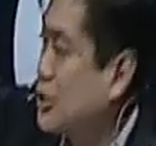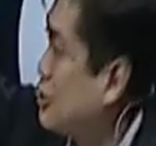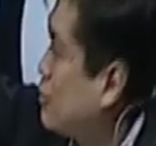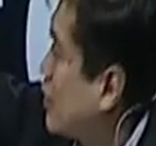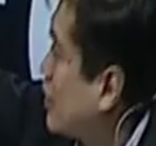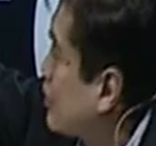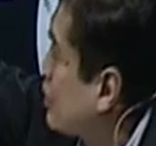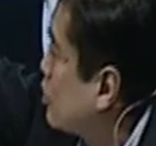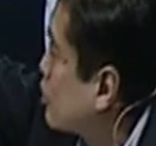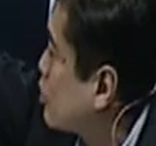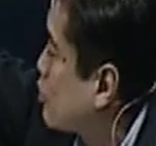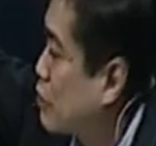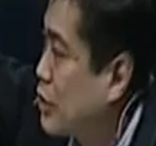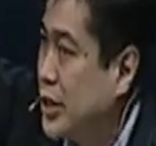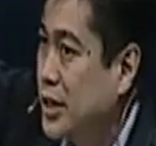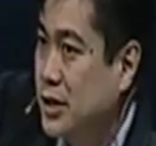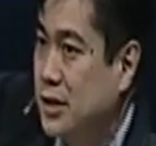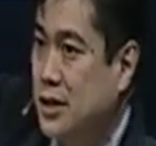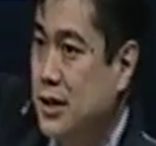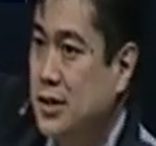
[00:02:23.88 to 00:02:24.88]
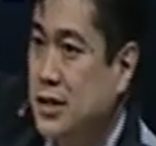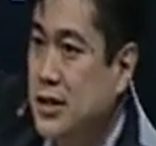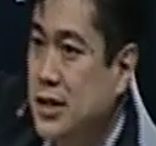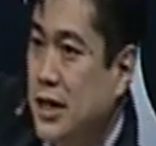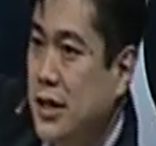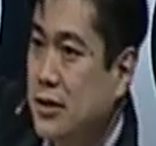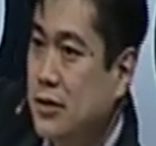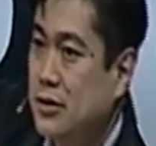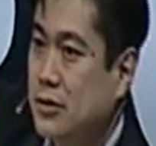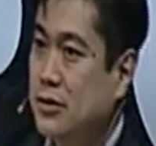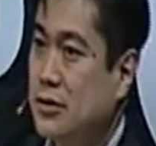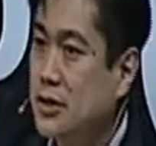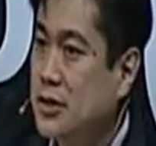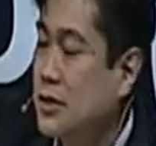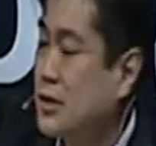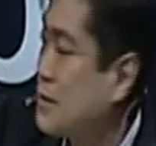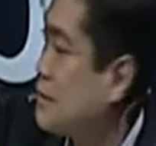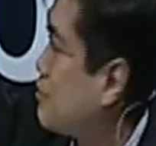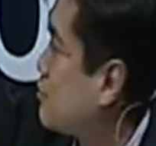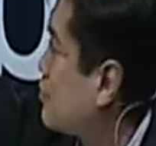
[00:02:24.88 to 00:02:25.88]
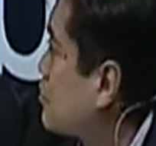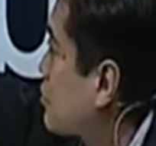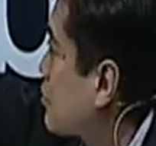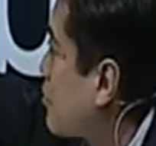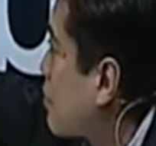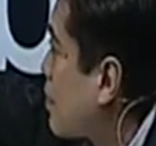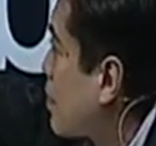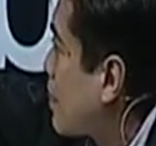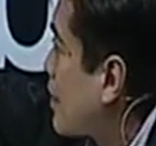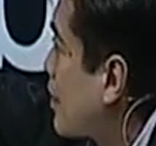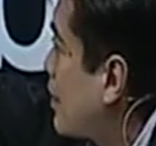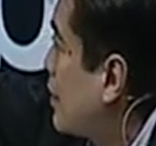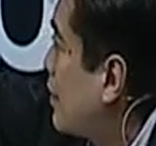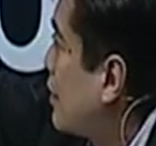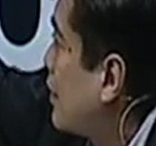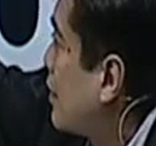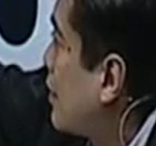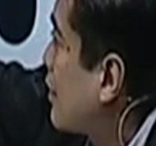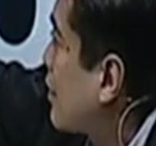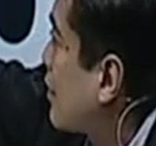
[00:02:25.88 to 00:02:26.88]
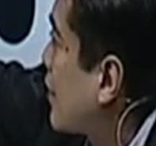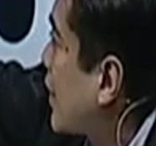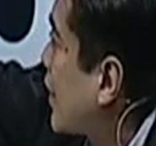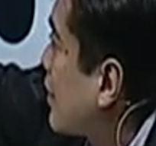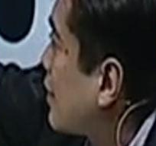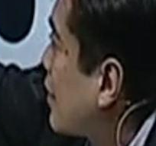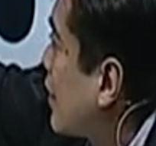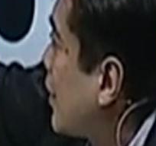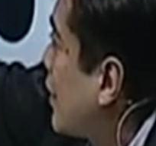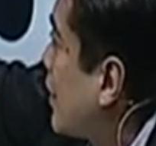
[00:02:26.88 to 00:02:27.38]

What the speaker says: you created these standards that